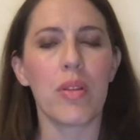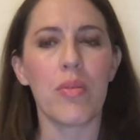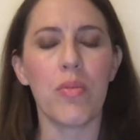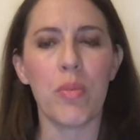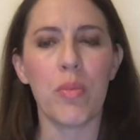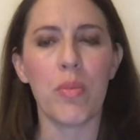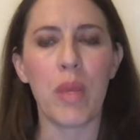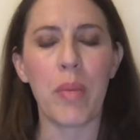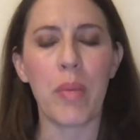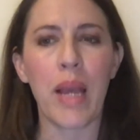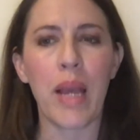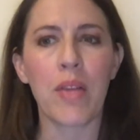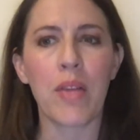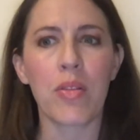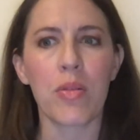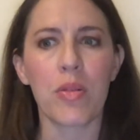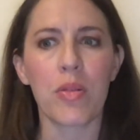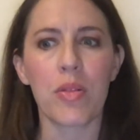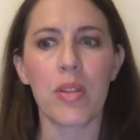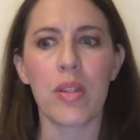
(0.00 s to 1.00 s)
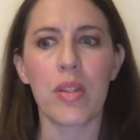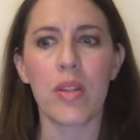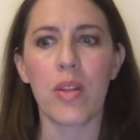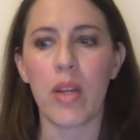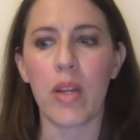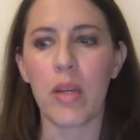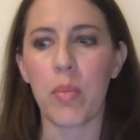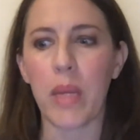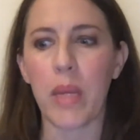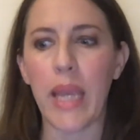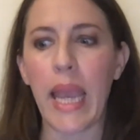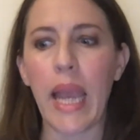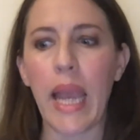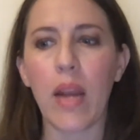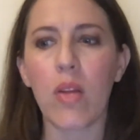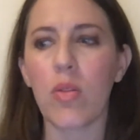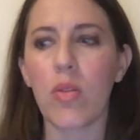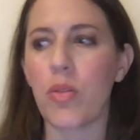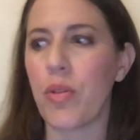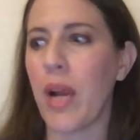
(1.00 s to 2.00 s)
my bachelor's in, you know, like
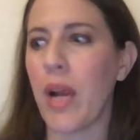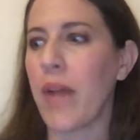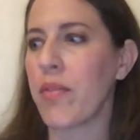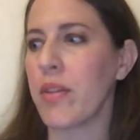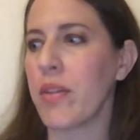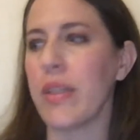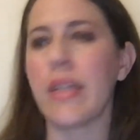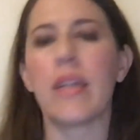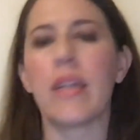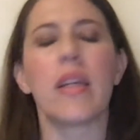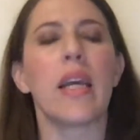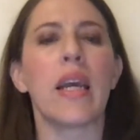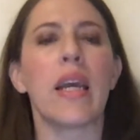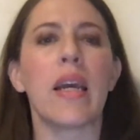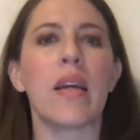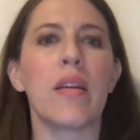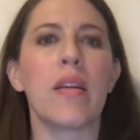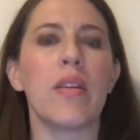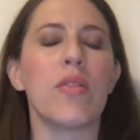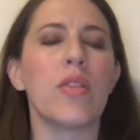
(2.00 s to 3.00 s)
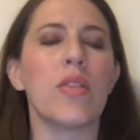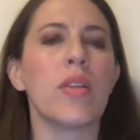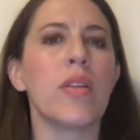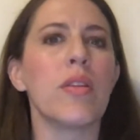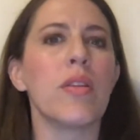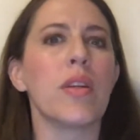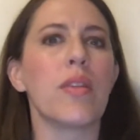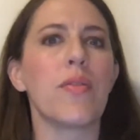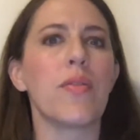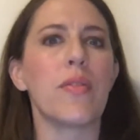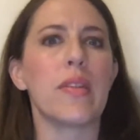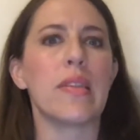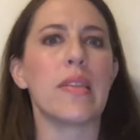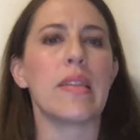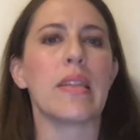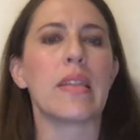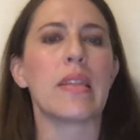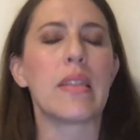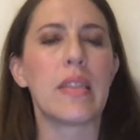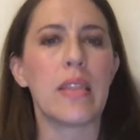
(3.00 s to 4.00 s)
mechanical drafting and engineering
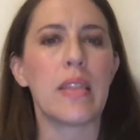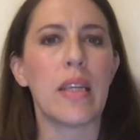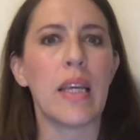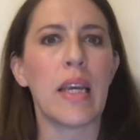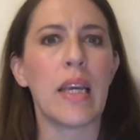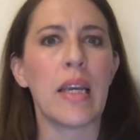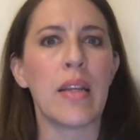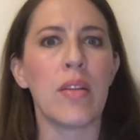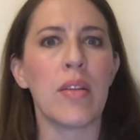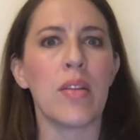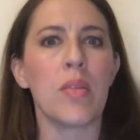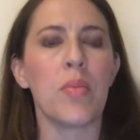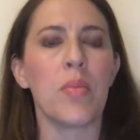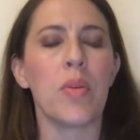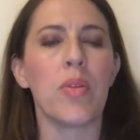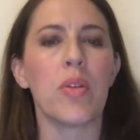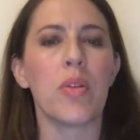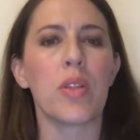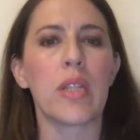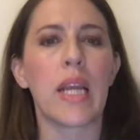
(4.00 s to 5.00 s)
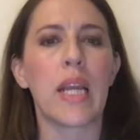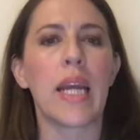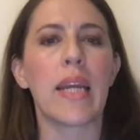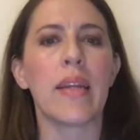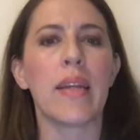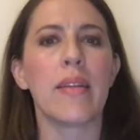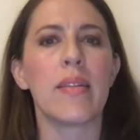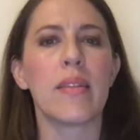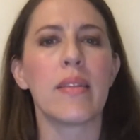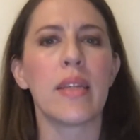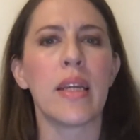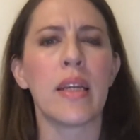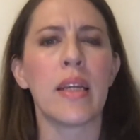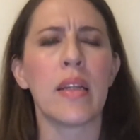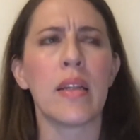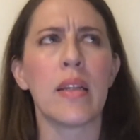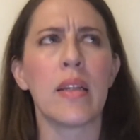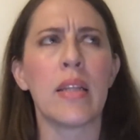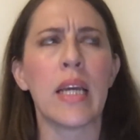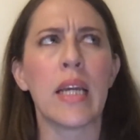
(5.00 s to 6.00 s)
physics and computer science.
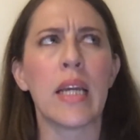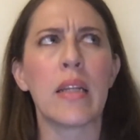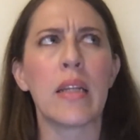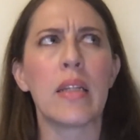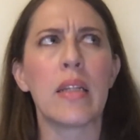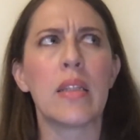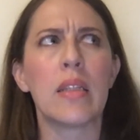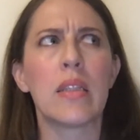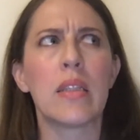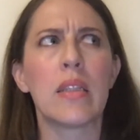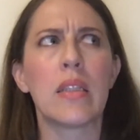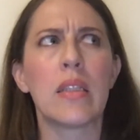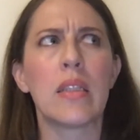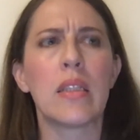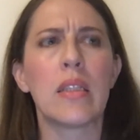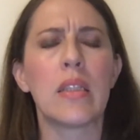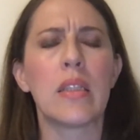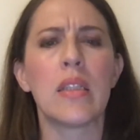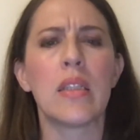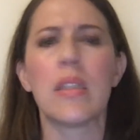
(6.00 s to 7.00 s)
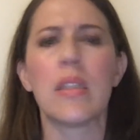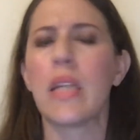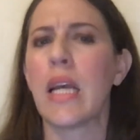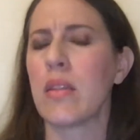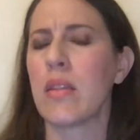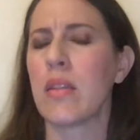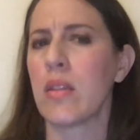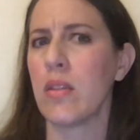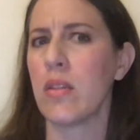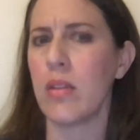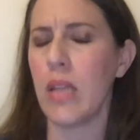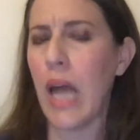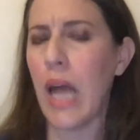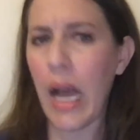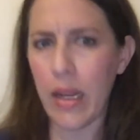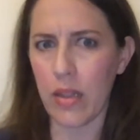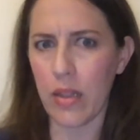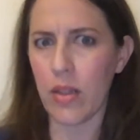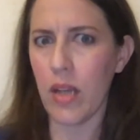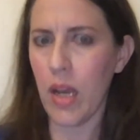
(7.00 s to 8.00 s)
And that has a
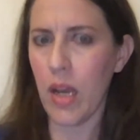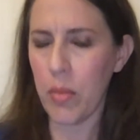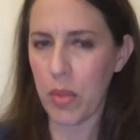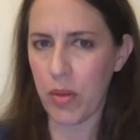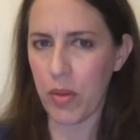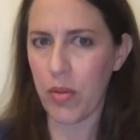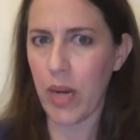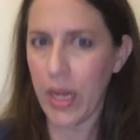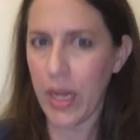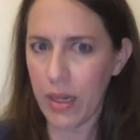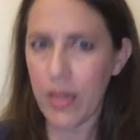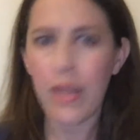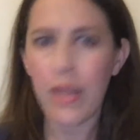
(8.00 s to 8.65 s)
lot in common, right?